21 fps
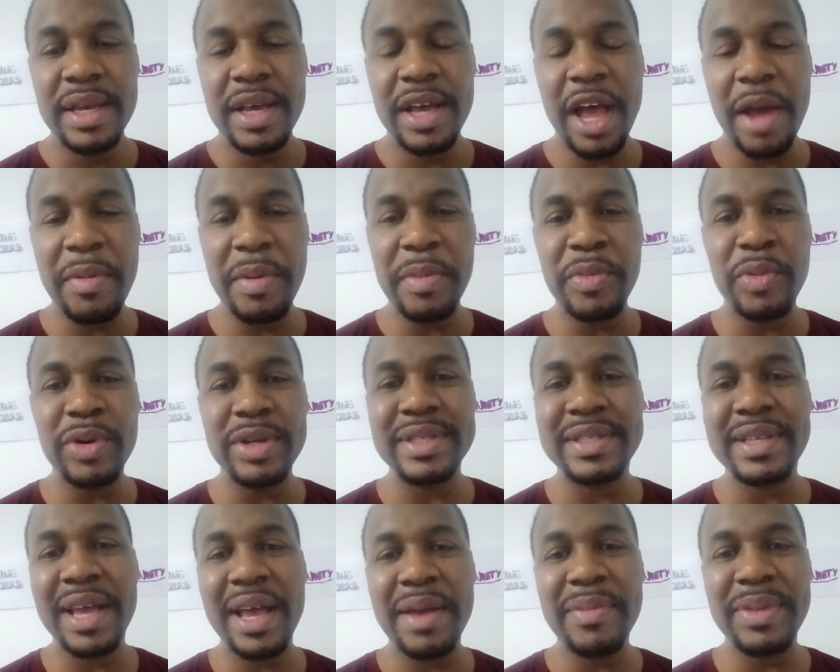I remember one
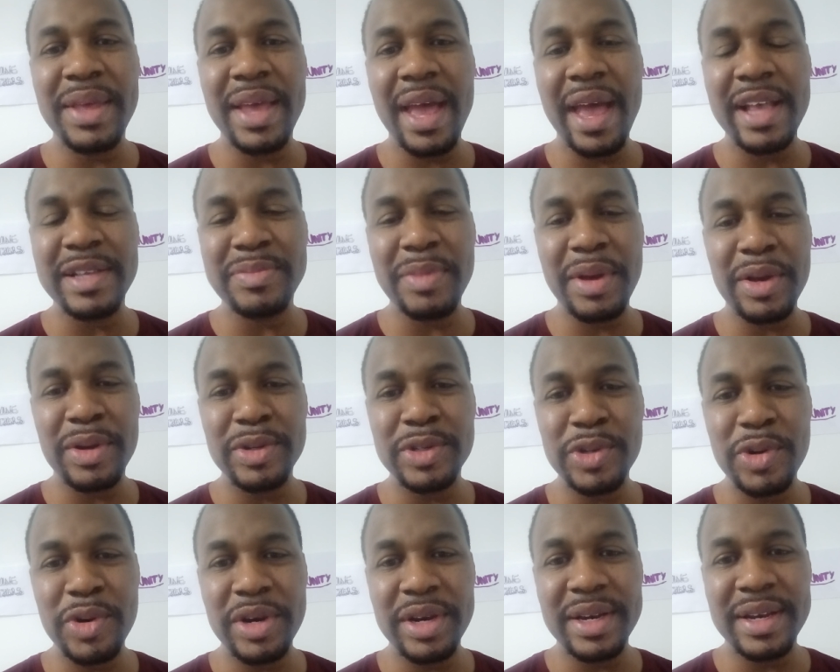time they asked Michael
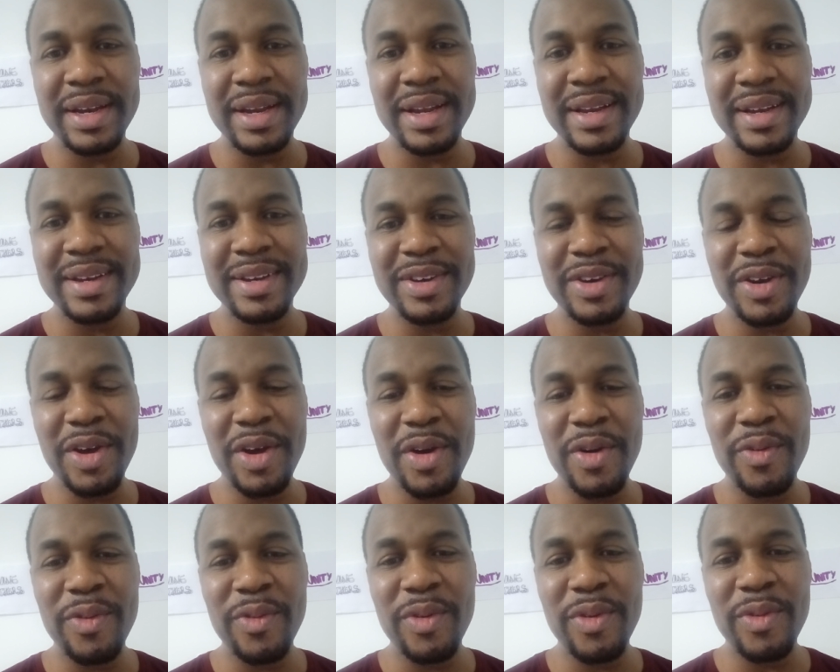Jordan, you
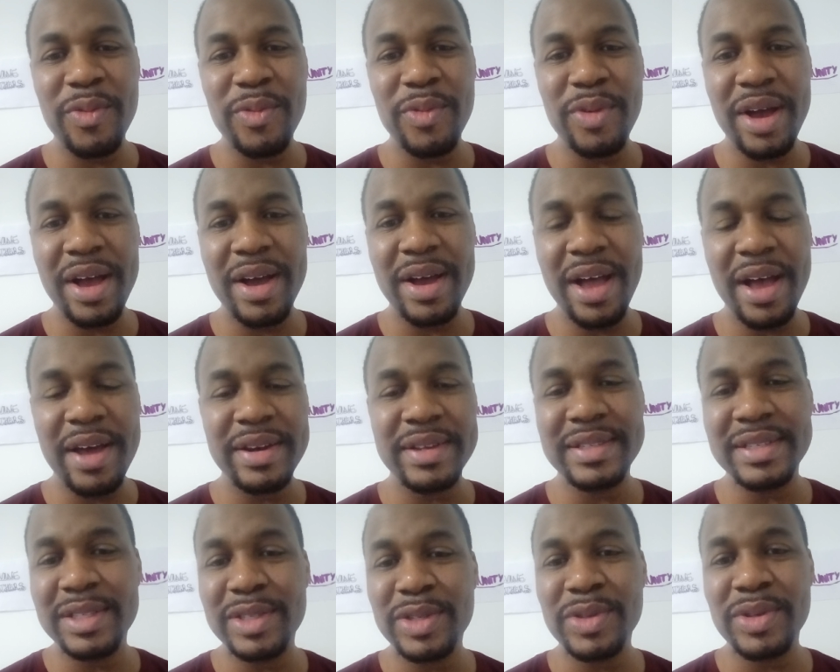know, how, how
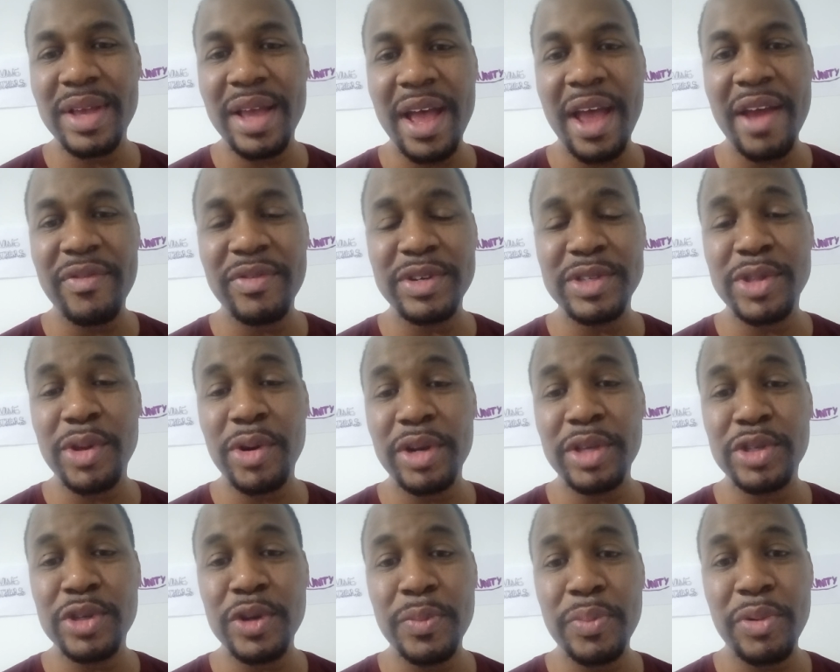does he average
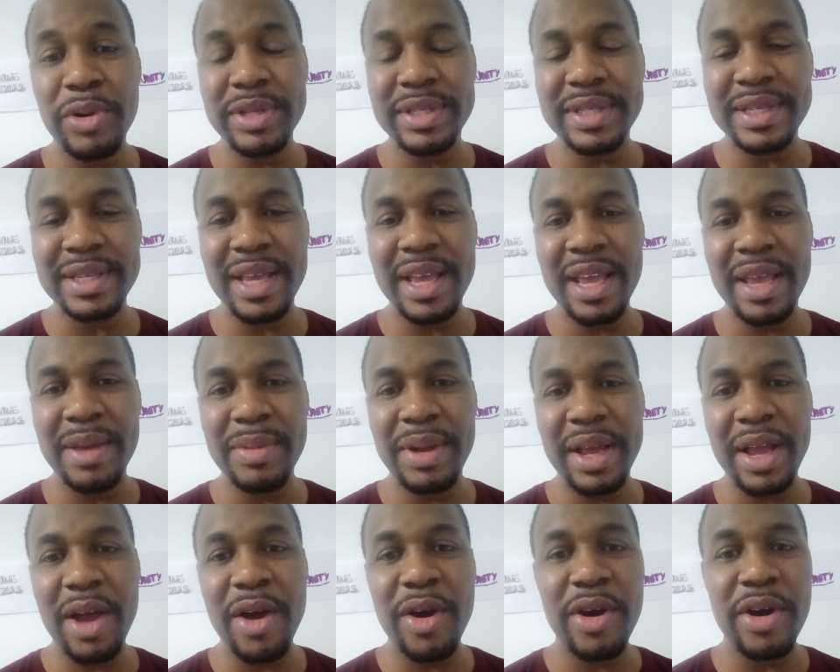32 points a game?
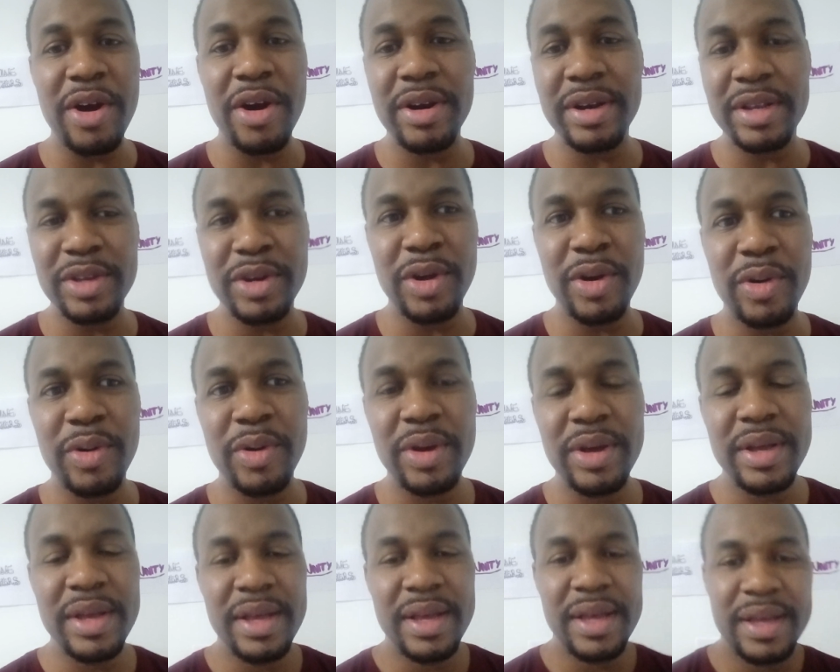Like how hard, you know,
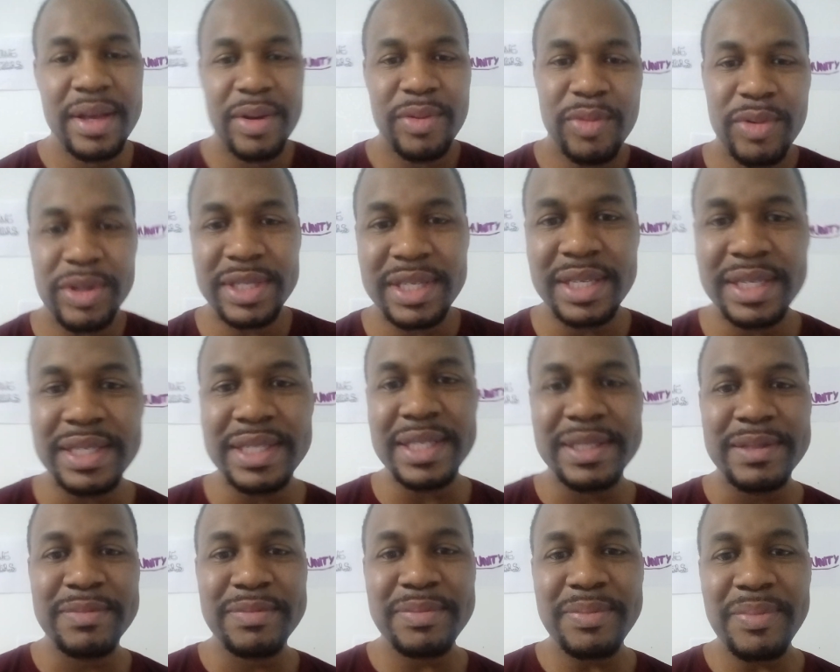what's his